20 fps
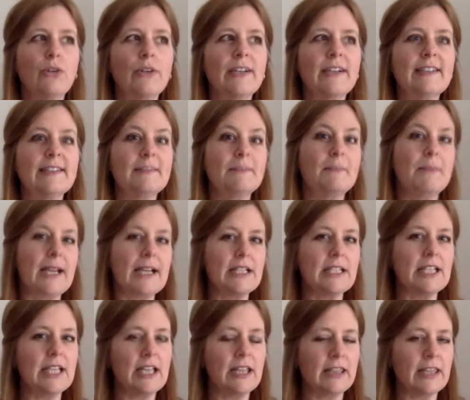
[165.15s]

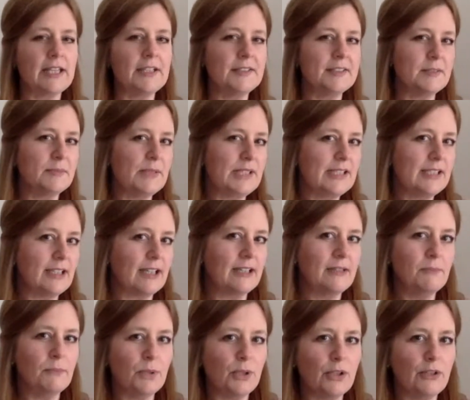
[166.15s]
expecting things to be
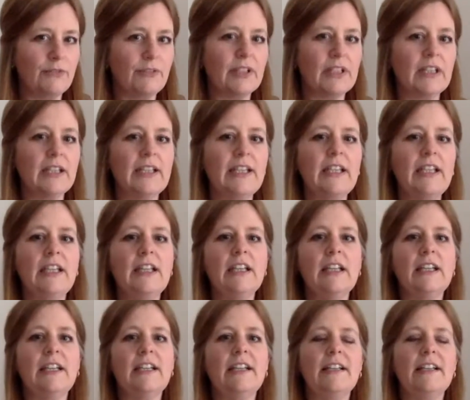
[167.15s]
done perfectly